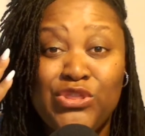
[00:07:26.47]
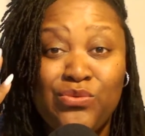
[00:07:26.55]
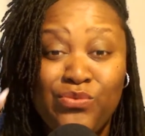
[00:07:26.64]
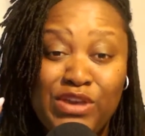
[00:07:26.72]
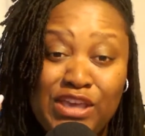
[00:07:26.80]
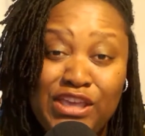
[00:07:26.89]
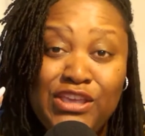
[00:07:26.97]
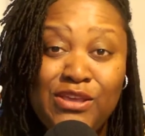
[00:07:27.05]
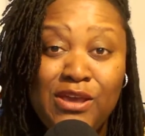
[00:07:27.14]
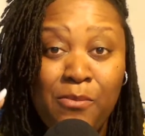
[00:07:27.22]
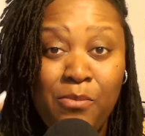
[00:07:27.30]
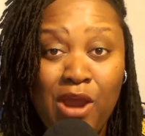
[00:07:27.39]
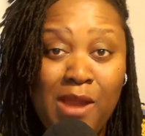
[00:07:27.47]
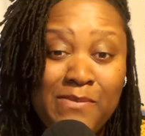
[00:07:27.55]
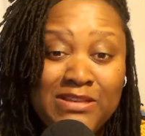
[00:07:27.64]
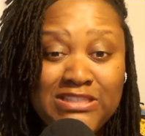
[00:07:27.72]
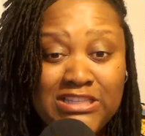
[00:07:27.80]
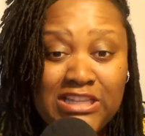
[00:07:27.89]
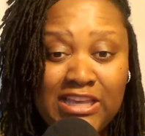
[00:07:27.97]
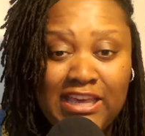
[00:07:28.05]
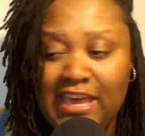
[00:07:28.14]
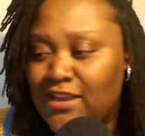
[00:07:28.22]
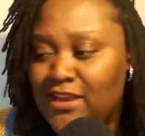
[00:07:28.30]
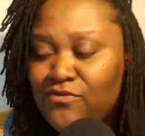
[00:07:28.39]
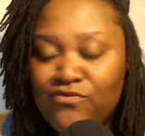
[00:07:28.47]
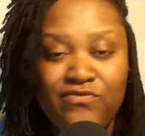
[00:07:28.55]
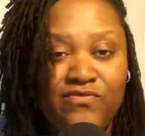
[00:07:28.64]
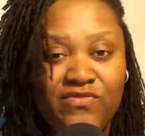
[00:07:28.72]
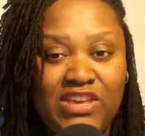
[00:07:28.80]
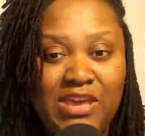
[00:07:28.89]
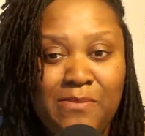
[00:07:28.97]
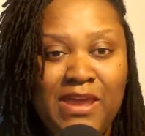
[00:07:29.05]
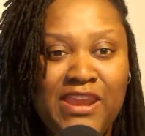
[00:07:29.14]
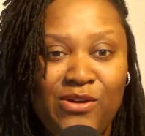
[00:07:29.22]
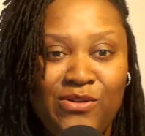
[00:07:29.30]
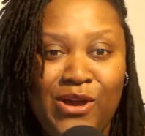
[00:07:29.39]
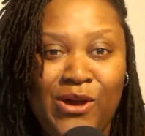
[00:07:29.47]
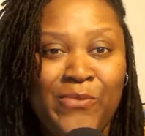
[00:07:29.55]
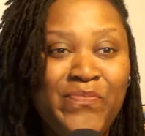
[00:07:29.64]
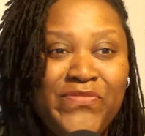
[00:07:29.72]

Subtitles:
3 apartments to look at. Forget my nail, y'all.